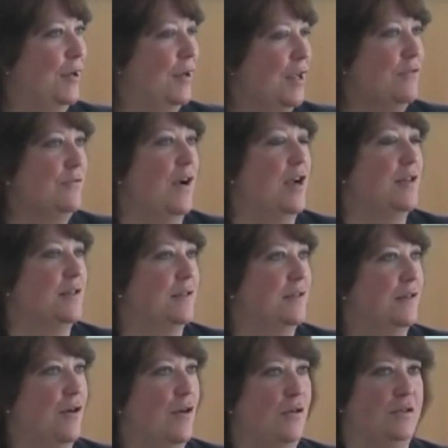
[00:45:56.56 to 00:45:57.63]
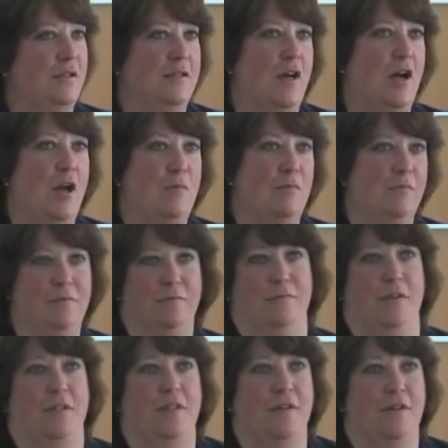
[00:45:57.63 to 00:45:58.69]
invited all the time,
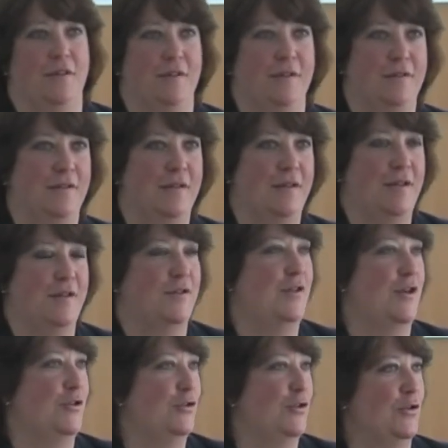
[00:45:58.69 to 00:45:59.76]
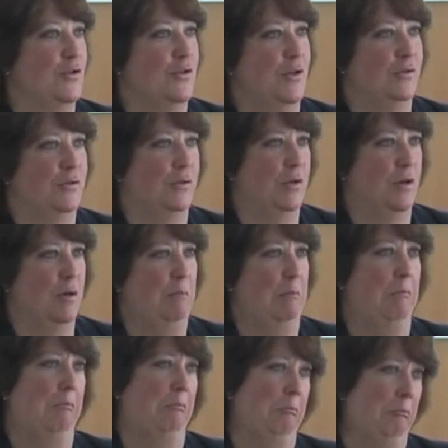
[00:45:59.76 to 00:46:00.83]
but it's their choice not to come.
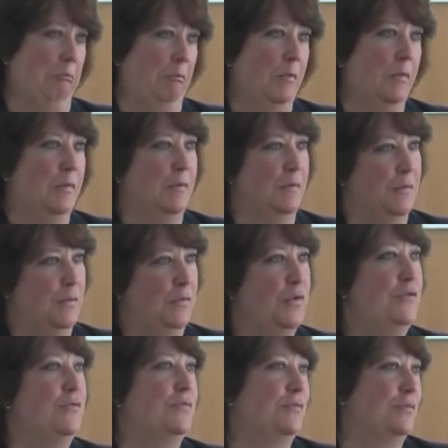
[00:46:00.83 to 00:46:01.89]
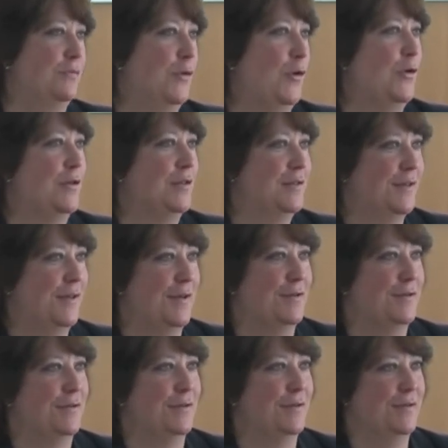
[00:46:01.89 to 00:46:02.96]
We've heard
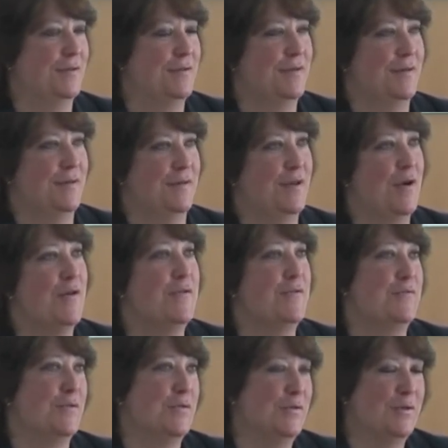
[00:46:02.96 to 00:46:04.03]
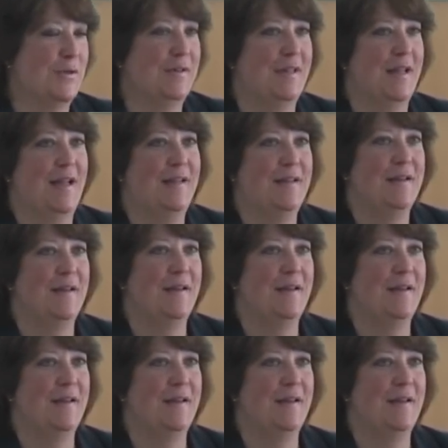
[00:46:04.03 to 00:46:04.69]
other views on that.